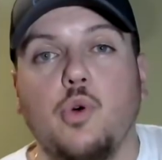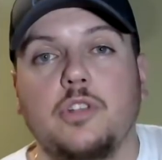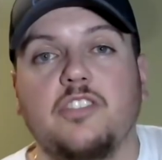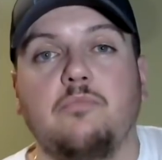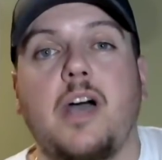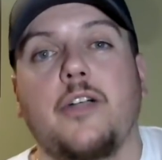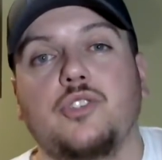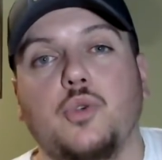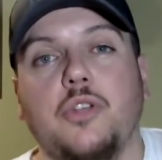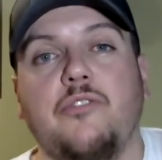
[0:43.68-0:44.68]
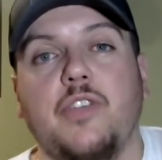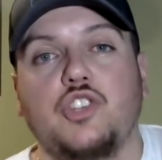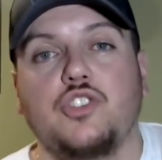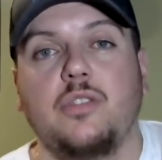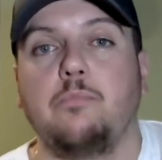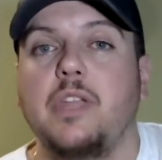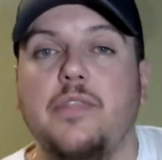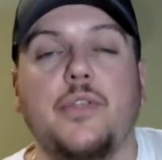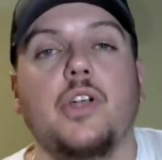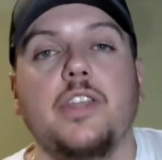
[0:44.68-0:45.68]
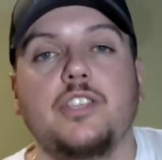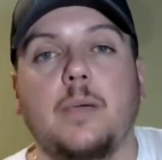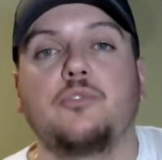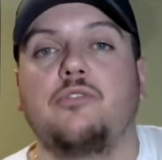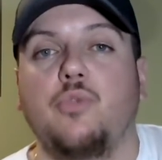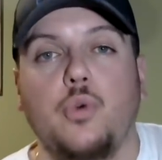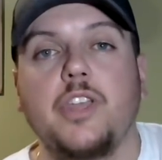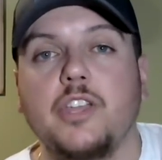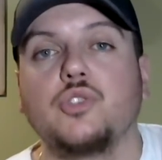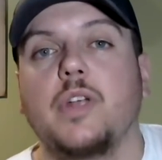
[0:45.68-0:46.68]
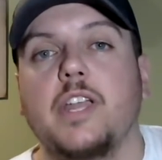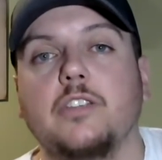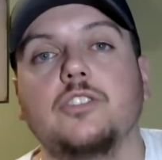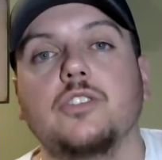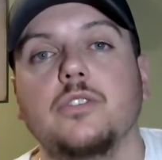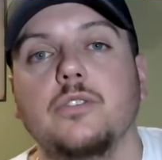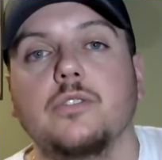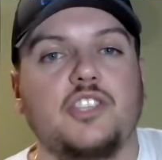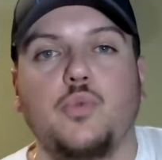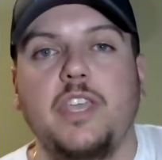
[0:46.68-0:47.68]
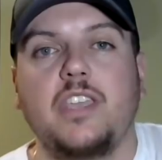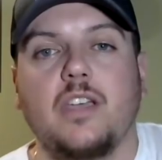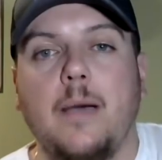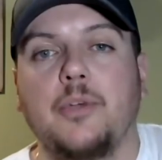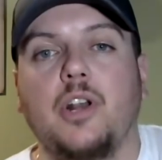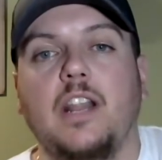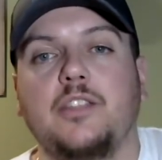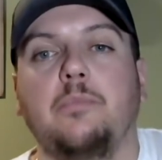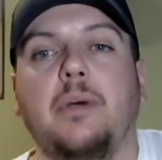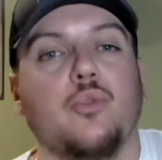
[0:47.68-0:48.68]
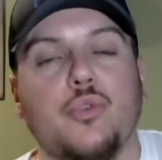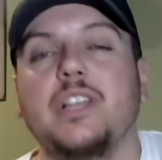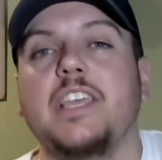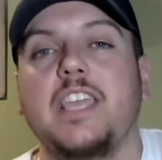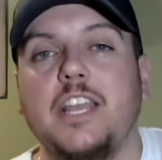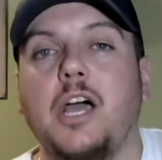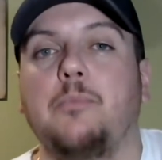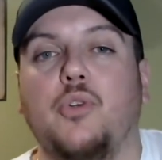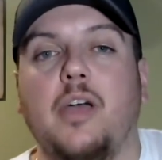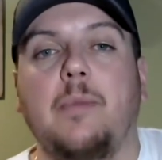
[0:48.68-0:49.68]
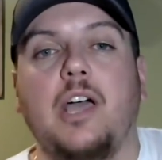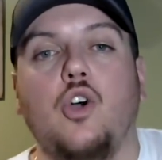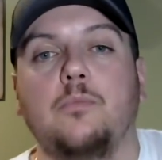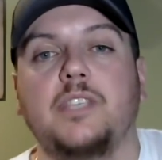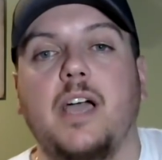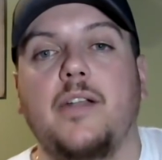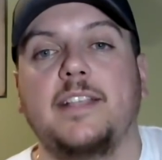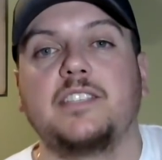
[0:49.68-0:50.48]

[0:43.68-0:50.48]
reports of migratory fish in the mid-30s up to 40-inch range. This week, I'm going to let the bite really heat up around my hometown and